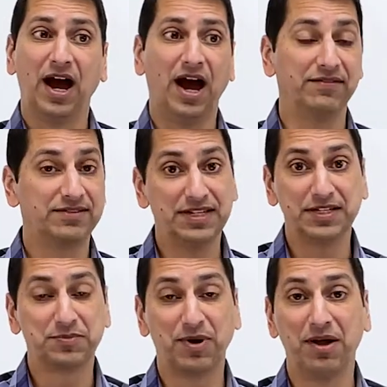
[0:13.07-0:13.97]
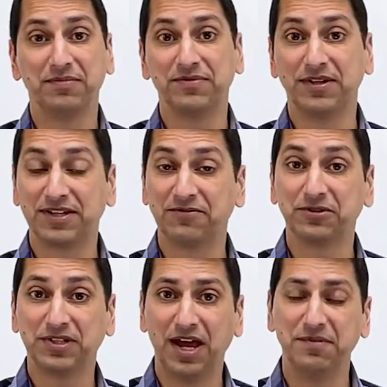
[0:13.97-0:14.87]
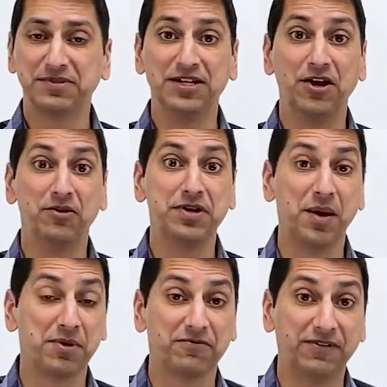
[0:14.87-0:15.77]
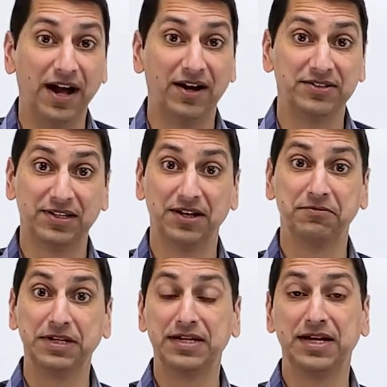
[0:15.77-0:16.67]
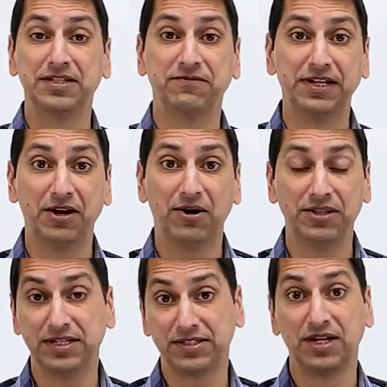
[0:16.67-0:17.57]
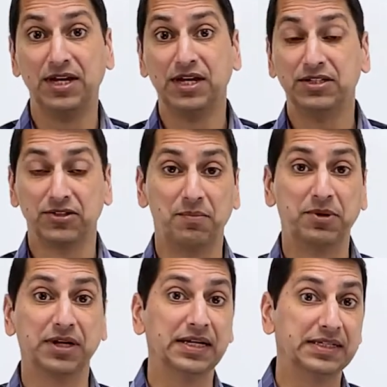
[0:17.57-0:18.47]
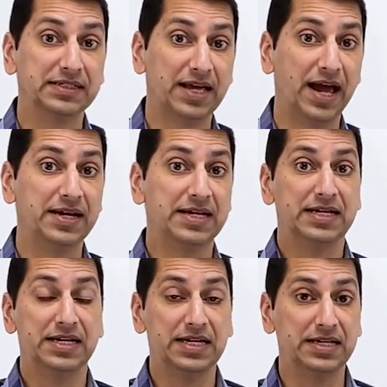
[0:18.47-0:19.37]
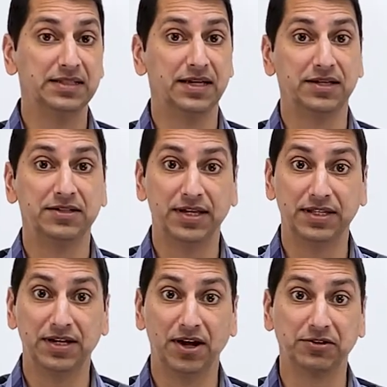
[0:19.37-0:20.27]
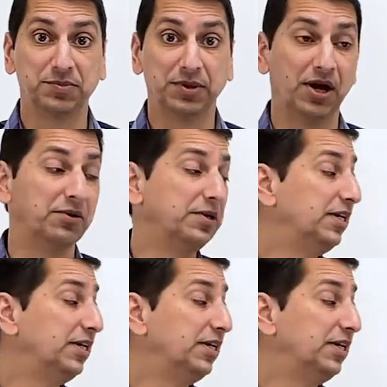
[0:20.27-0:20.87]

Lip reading: I've seen this problem several times. I know Numberphile has done a really nice video on this, so I'll put a link to that in the notes below.